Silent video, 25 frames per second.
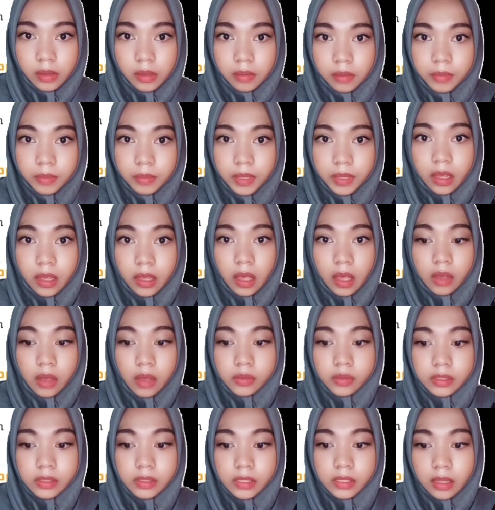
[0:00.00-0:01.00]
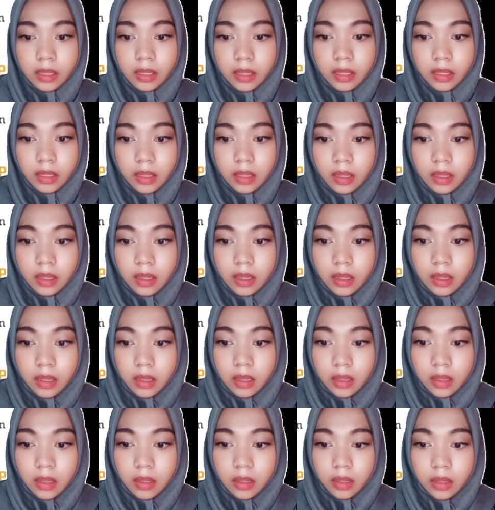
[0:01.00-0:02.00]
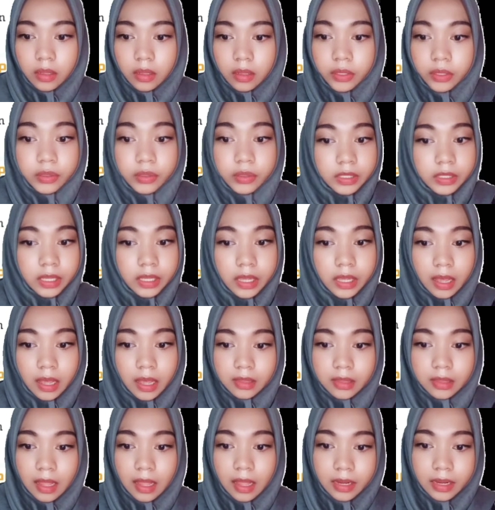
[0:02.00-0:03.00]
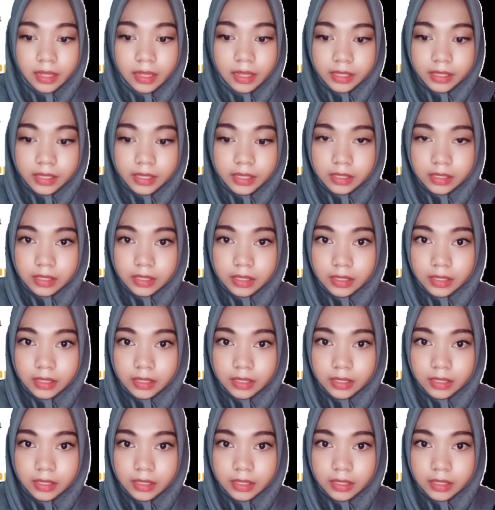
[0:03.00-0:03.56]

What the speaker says: because using catalyst.